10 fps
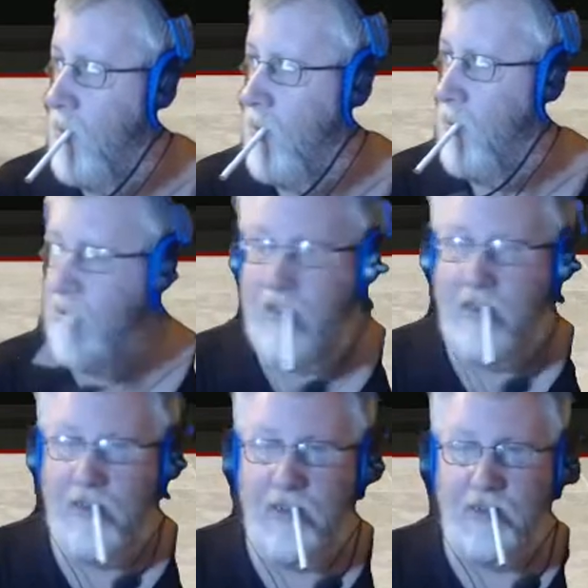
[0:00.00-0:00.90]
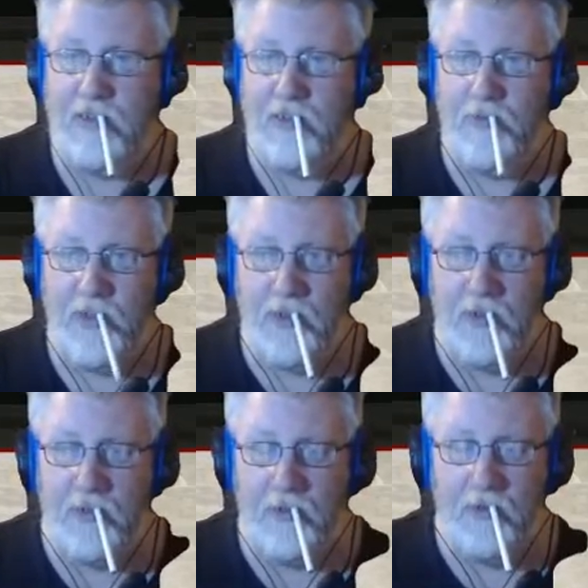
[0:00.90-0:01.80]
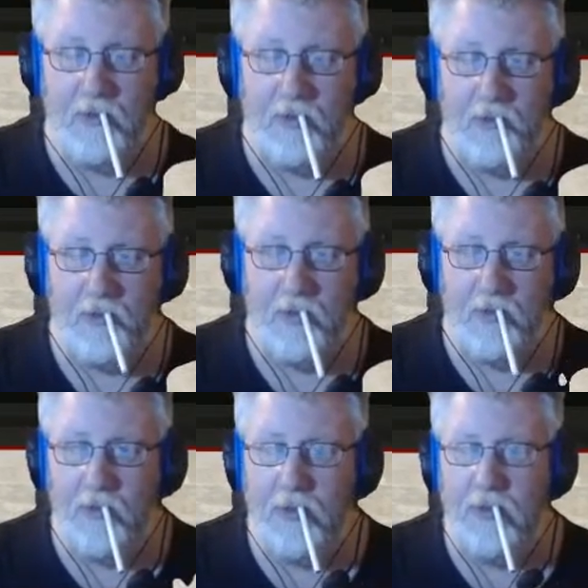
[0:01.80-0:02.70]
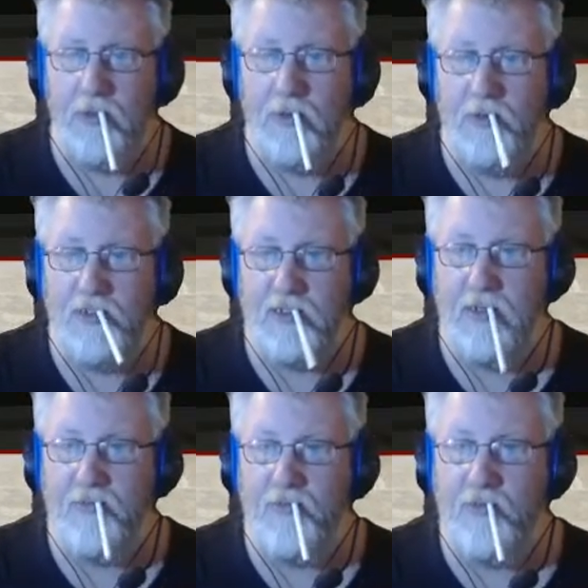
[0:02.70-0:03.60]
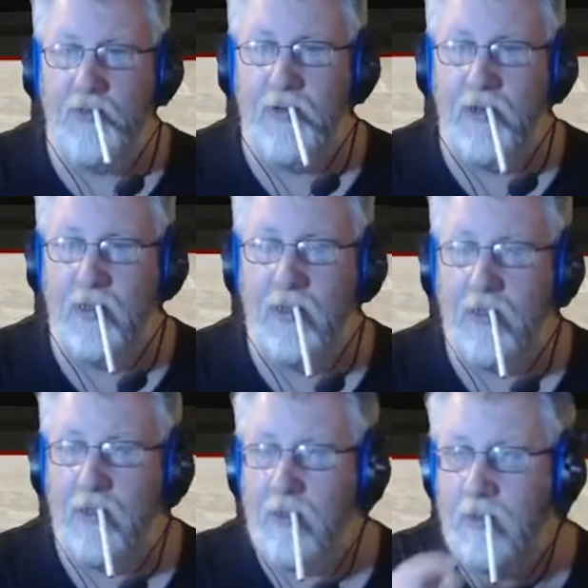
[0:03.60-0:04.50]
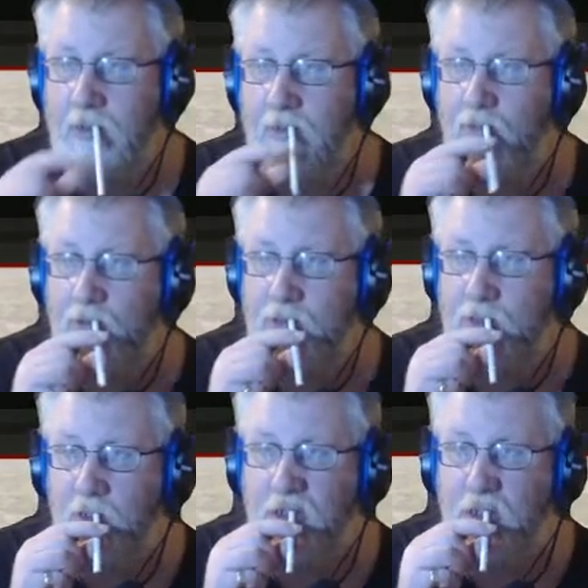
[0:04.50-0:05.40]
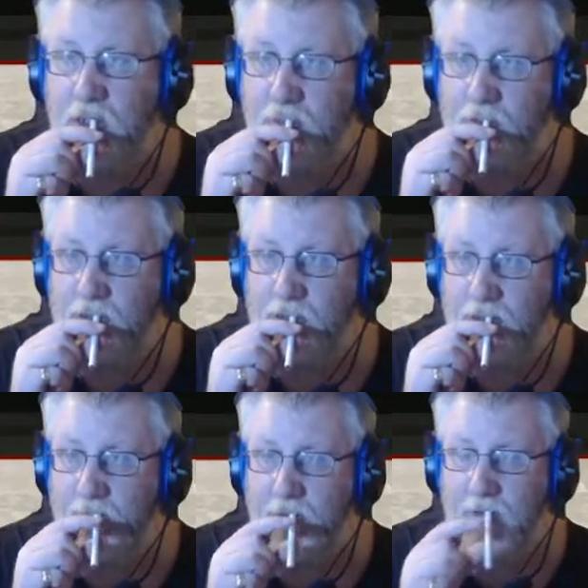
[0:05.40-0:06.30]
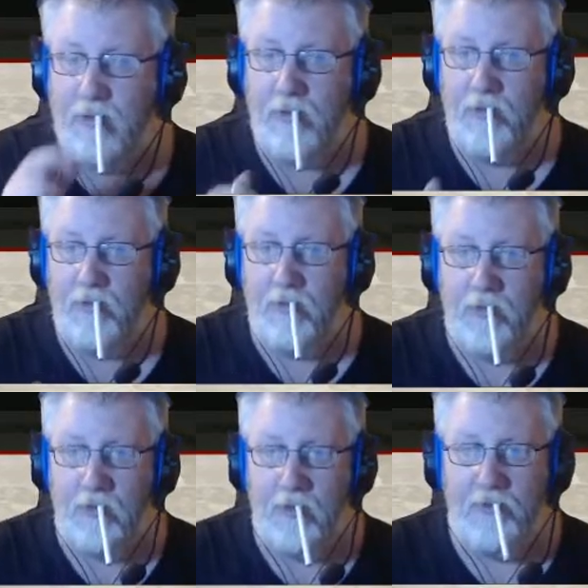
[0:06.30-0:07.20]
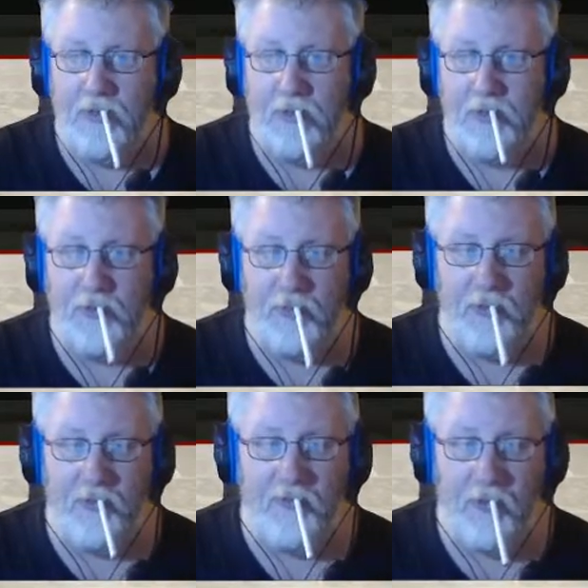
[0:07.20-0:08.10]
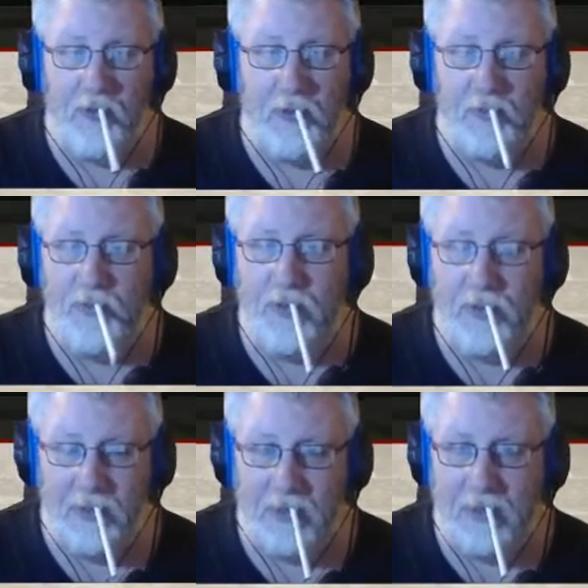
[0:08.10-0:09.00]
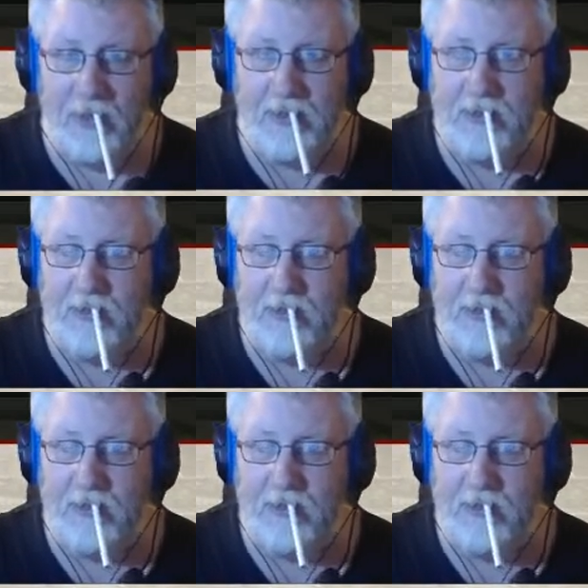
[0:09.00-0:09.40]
Okay guys, here we are. Well, I had it all set for 10 ball Scottish doubles tonight in Virtual Pool 4, but alas,